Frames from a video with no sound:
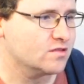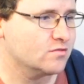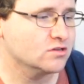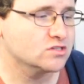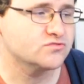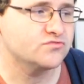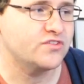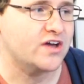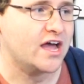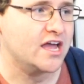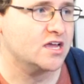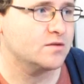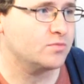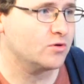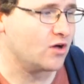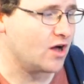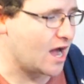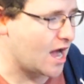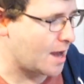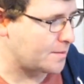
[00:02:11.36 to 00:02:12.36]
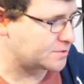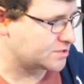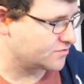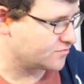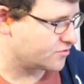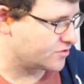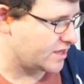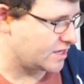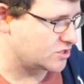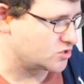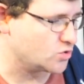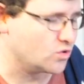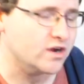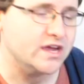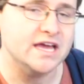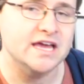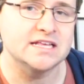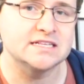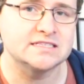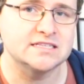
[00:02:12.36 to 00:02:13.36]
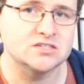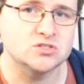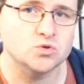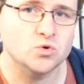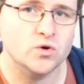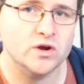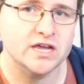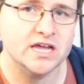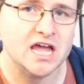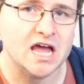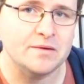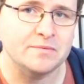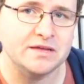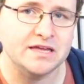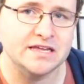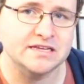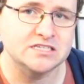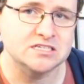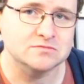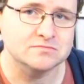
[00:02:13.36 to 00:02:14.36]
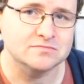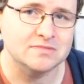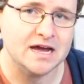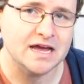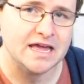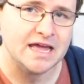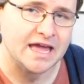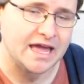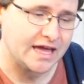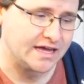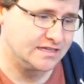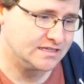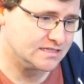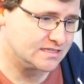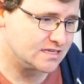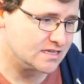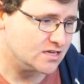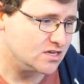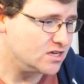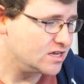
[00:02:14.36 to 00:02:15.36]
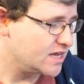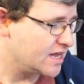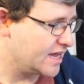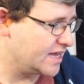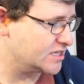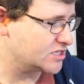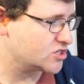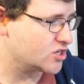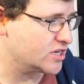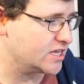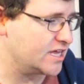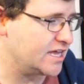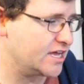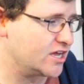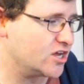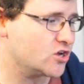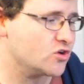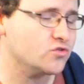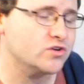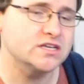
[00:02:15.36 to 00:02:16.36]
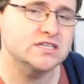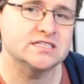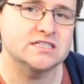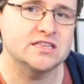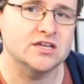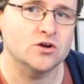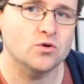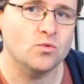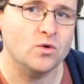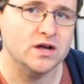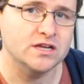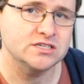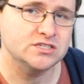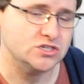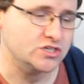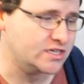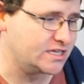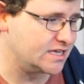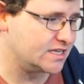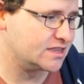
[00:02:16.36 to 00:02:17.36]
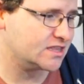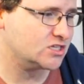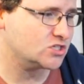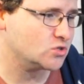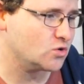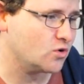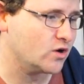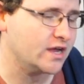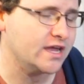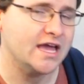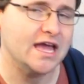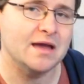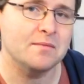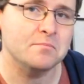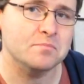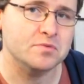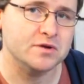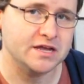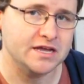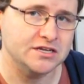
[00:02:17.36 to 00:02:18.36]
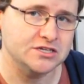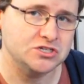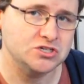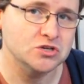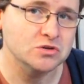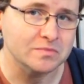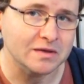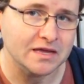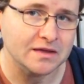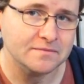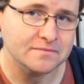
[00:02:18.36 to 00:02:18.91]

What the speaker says: The most valuable option for that toy is the toy coming into my hands, and it's going to increase their want to get the toy and bring it to me.